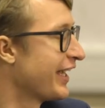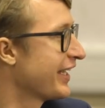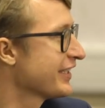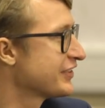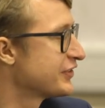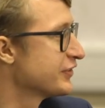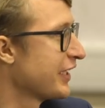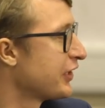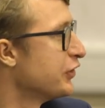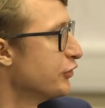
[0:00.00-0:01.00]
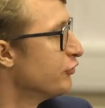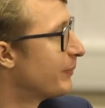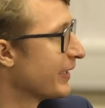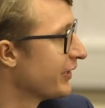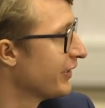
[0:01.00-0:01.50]
I guess like you've
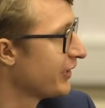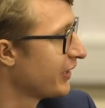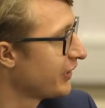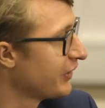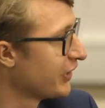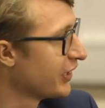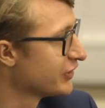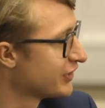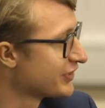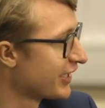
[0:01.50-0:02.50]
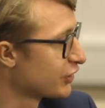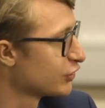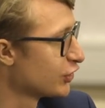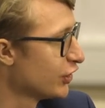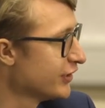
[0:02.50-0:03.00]
been there since like the
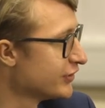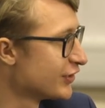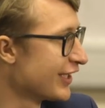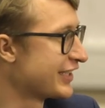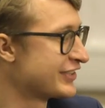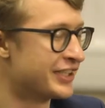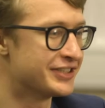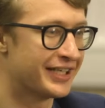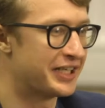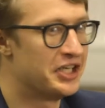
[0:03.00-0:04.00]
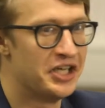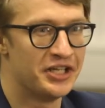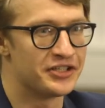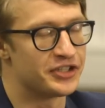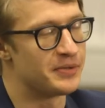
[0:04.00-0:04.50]
start. Yeah. So like since like
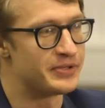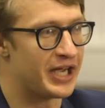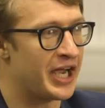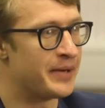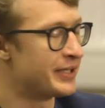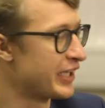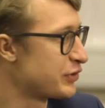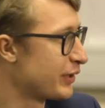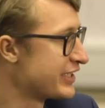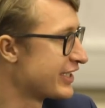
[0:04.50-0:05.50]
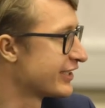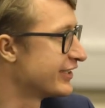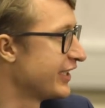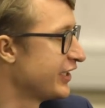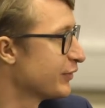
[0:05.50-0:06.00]
sometime in like
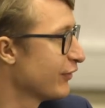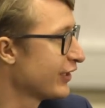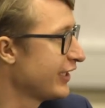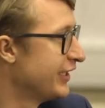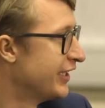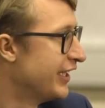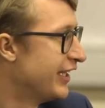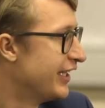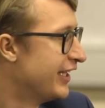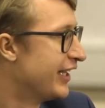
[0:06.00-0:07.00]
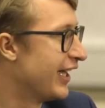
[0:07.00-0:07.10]
2016 roughly. Yeah, basically.